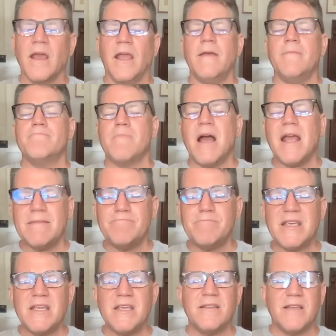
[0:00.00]
It might
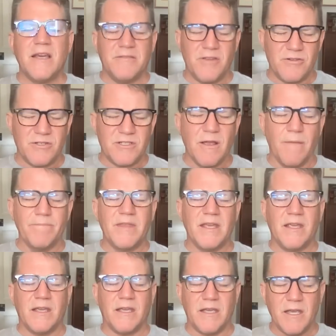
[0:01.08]
be that there's
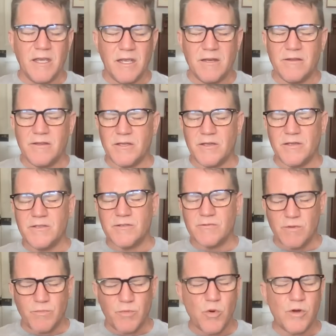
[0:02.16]
something in this
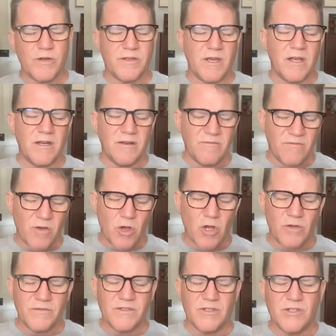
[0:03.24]
report that
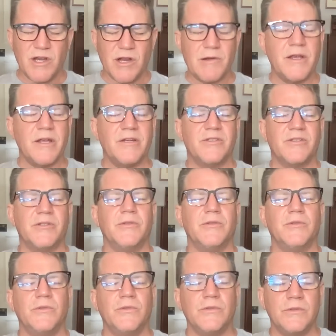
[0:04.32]
involves Jared
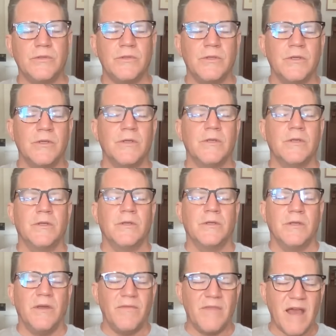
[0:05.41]
too.
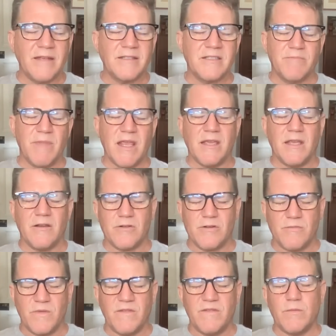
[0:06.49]
That's making
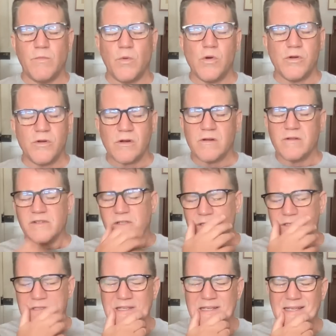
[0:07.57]
her even more
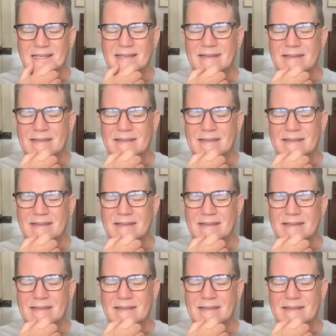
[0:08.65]
nervous.